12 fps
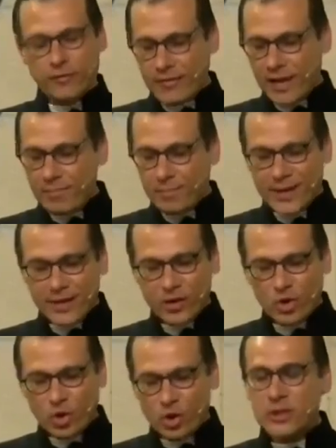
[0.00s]
of the
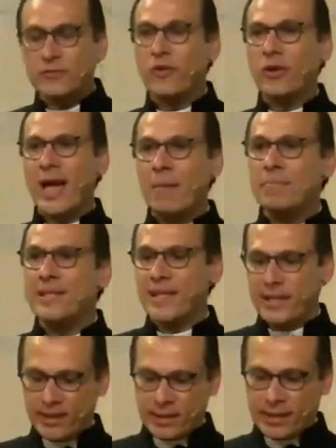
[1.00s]
empire calls for
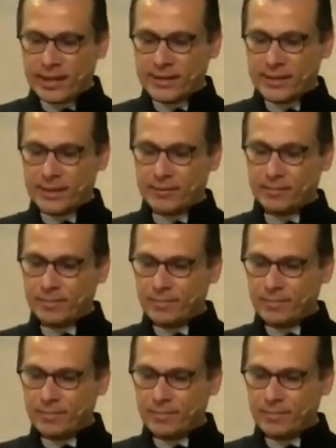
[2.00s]
emptying Gaza,